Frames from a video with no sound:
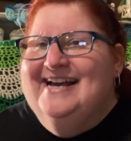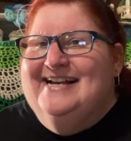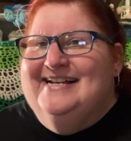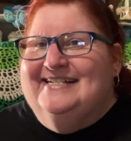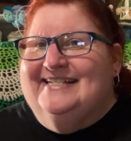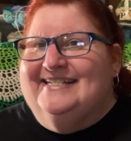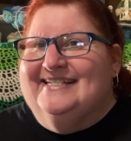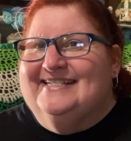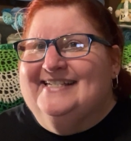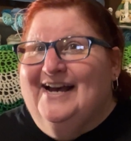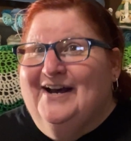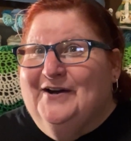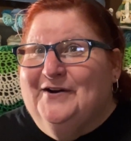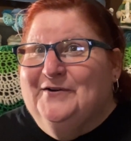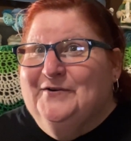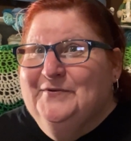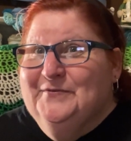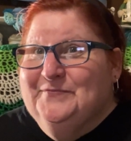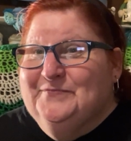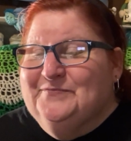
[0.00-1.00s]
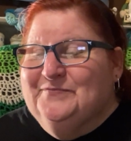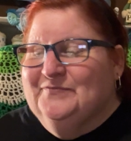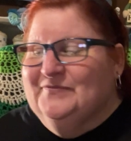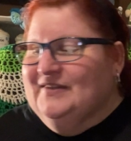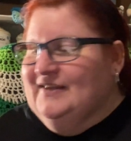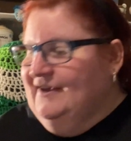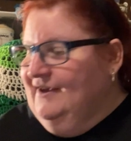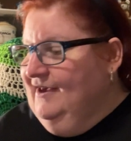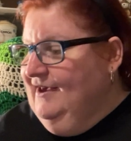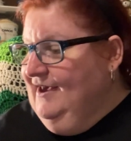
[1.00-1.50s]
So
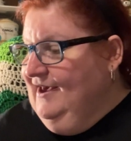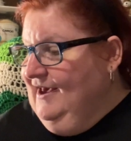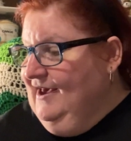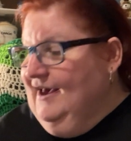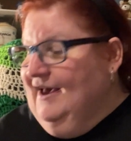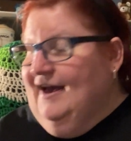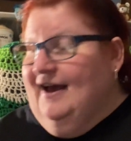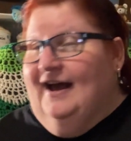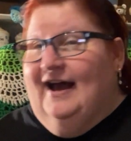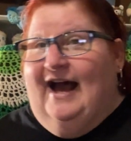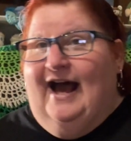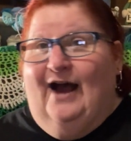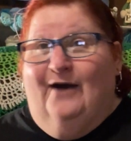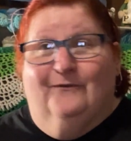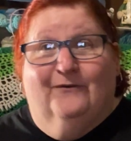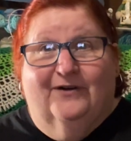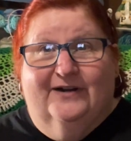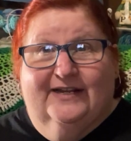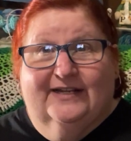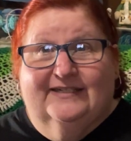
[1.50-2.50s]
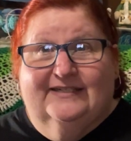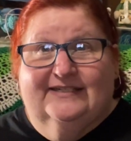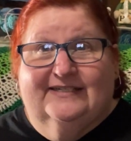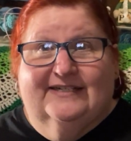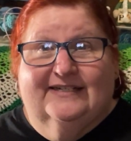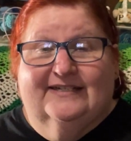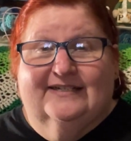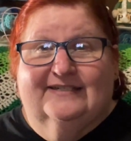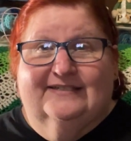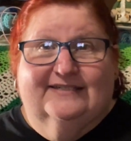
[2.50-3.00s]
I wanted to
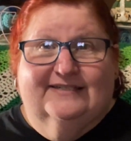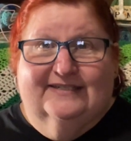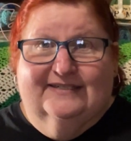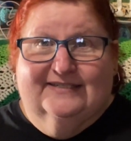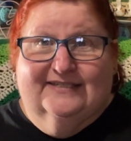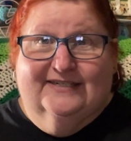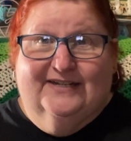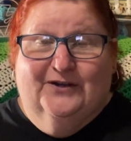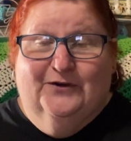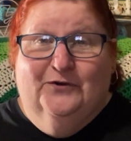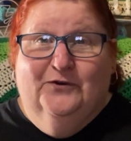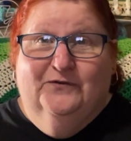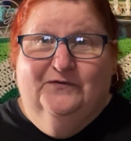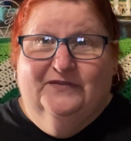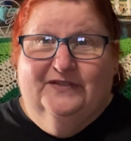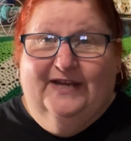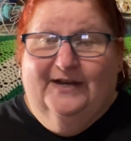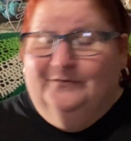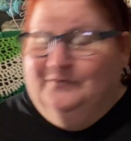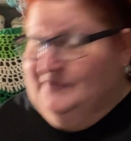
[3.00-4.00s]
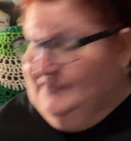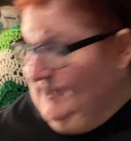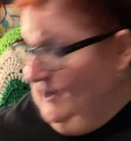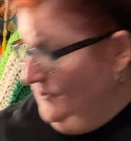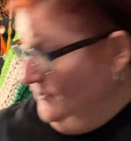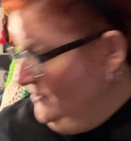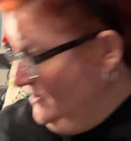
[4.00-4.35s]
just go over that with y'all.